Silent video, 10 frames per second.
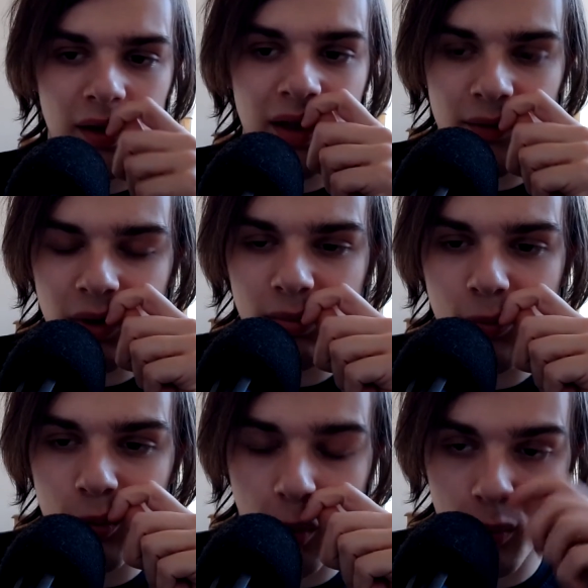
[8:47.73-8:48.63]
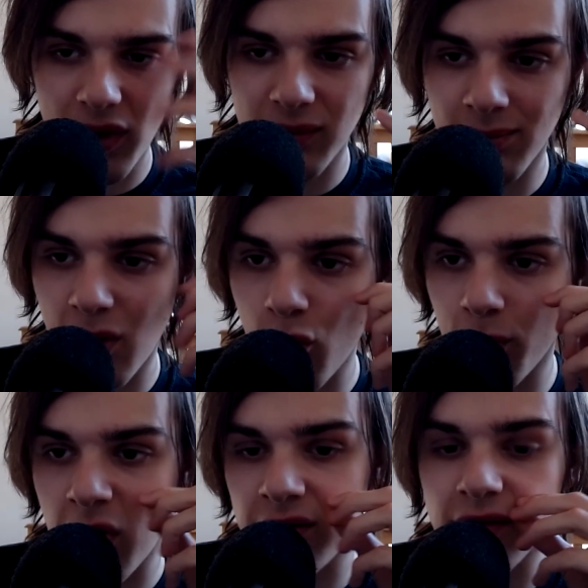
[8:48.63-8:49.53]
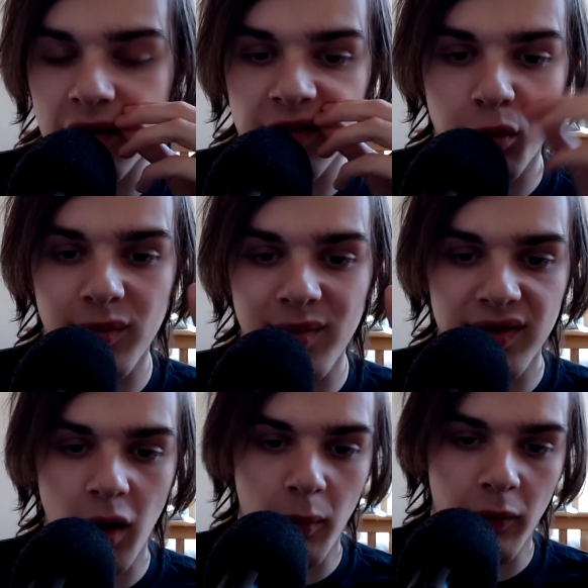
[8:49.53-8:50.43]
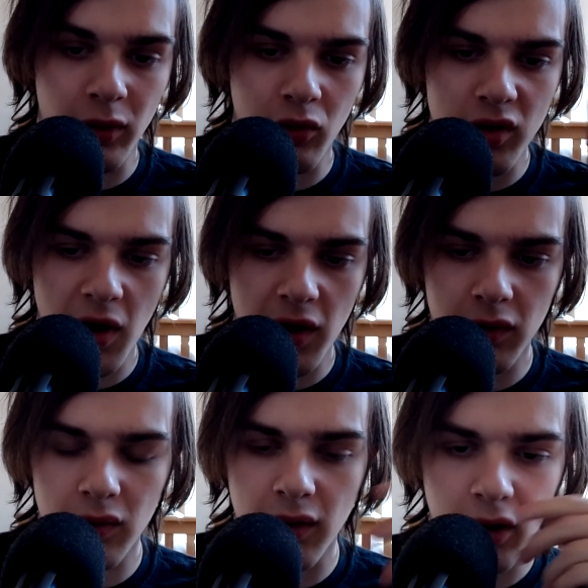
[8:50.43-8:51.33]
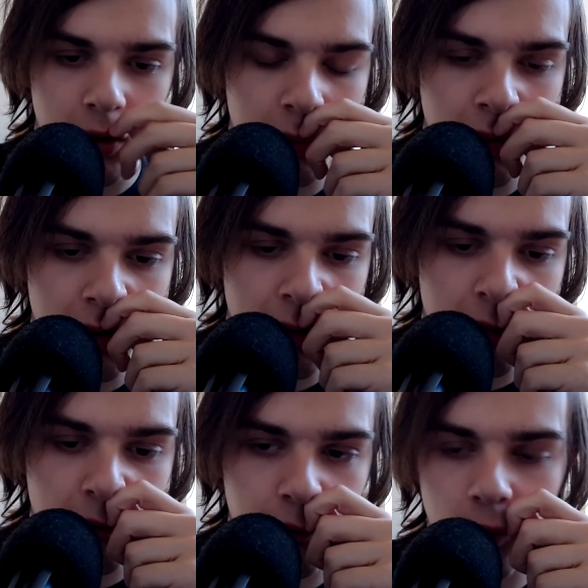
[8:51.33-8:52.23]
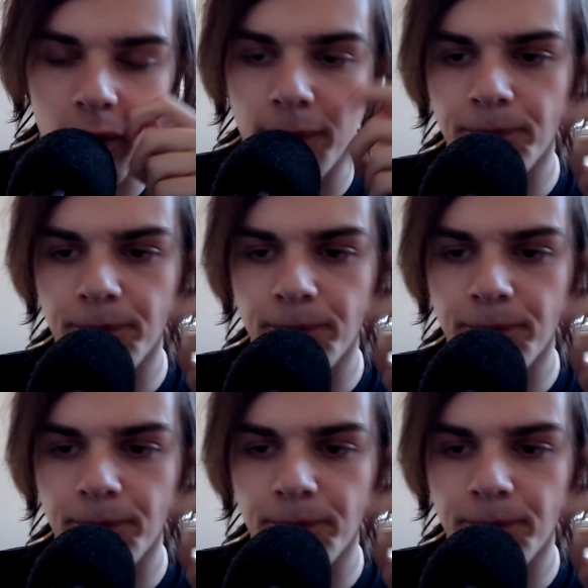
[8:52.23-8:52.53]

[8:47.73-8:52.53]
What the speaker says: And again, I think like they're all basically supposed to be set up for the creepypastas they go for.